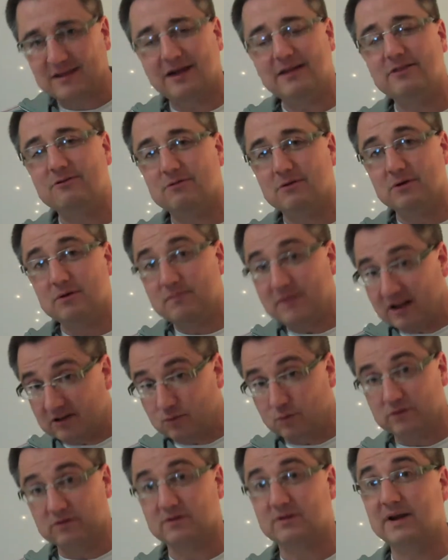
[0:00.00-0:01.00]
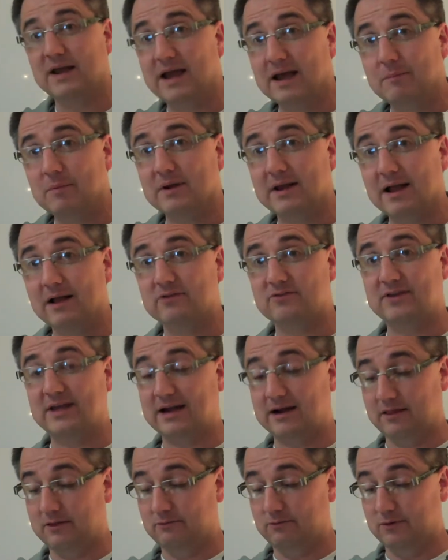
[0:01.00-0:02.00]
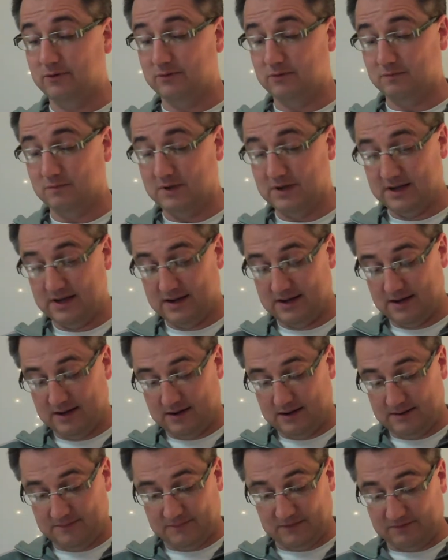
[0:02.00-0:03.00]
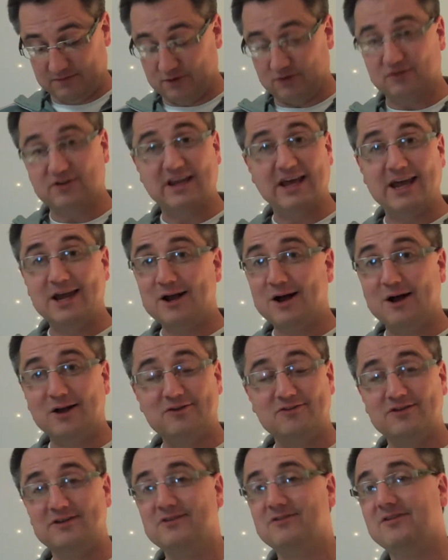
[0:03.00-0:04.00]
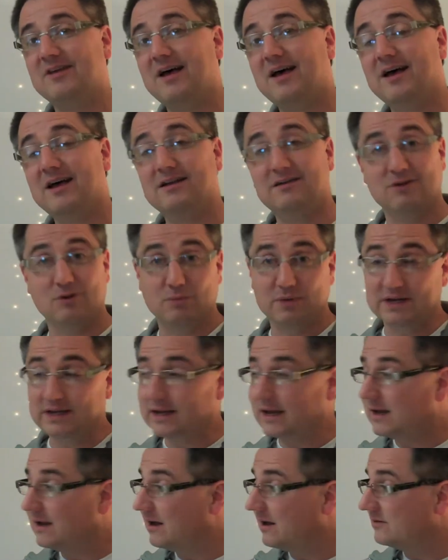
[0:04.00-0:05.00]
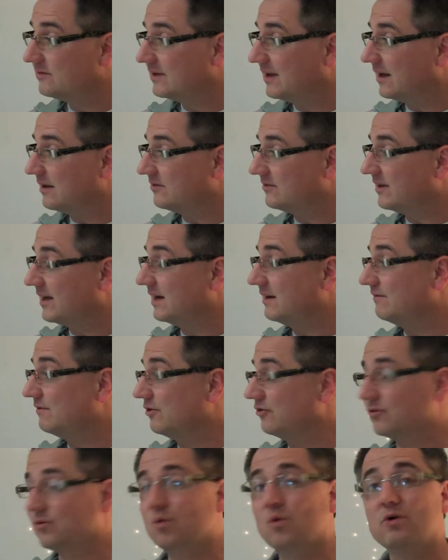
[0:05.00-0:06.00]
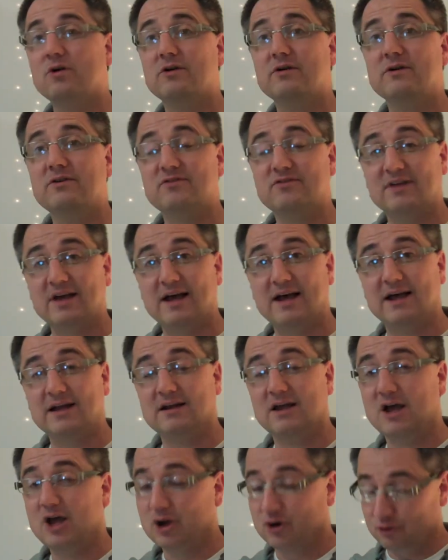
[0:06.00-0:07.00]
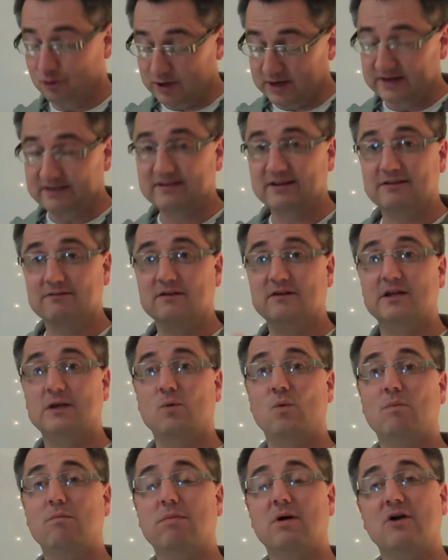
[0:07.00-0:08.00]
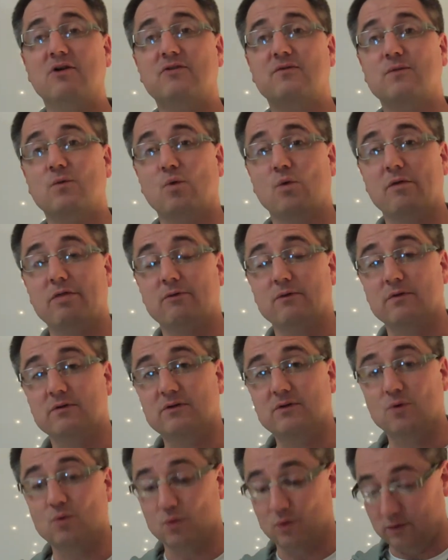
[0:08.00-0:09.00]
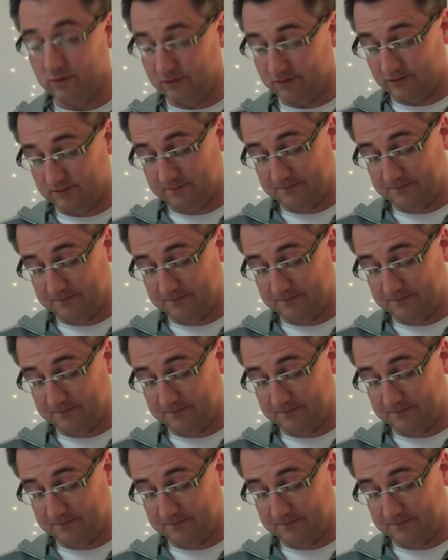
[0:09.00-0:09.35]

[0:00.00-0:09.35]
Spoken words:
the room, that's what's going to happen outside of the room. If there's chaos inside, there'll be chaos outside. If there's order inside, creativity will burst forth through the doors.